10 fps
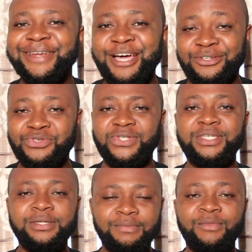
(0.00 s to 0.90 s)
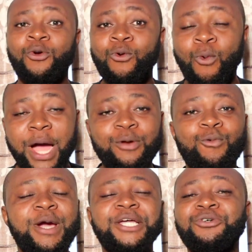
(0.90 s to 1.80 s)
Now you see,
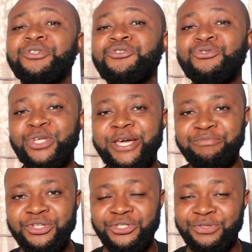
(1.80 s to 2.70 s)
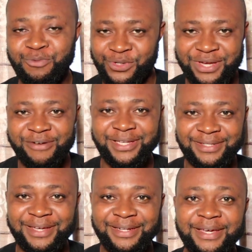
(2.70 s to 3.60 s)
one went on a suicide mission, was
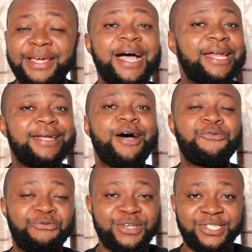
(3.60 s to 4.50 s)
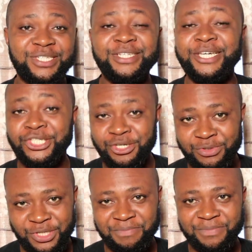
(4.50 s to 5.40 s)
arrested, and now facing a
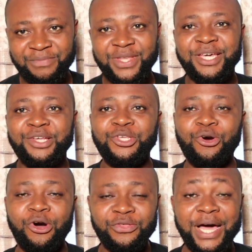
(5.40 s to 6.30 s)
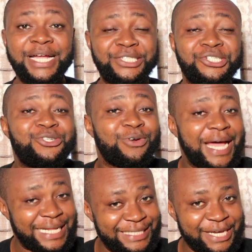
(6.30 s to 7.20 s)
jail term. The other did
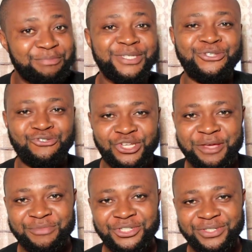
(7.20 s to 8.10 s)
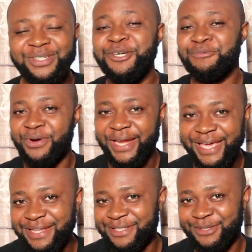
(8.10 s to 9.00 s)
not attempt a suicide mission, but
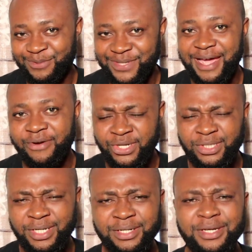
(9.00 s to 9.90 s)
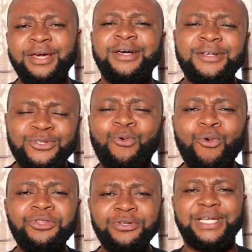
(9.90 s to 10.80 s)
yet was arrested. So
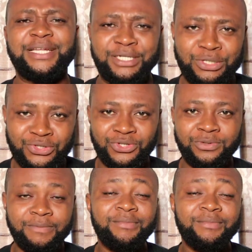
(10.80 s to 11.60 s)
what does that tell you?